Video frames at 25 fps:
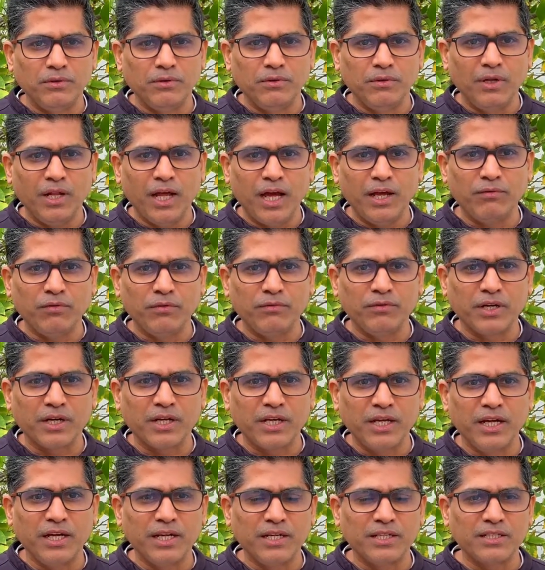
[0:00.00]
life of their
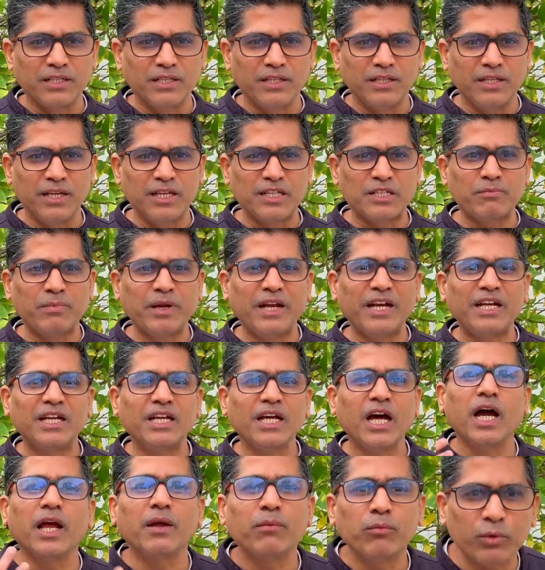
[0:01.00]
kids, they spend
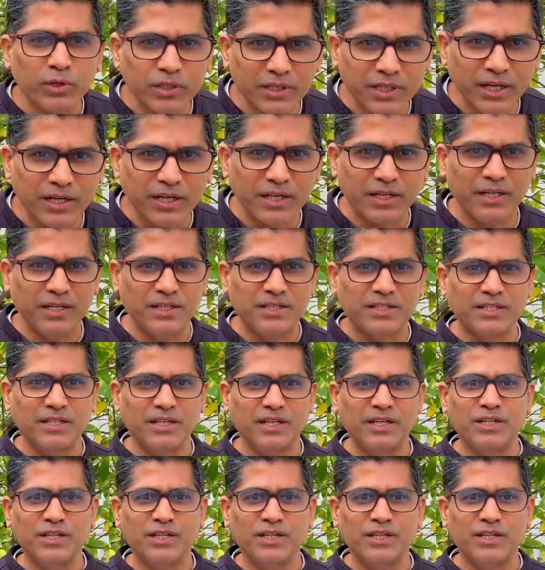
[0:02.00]
time with their kids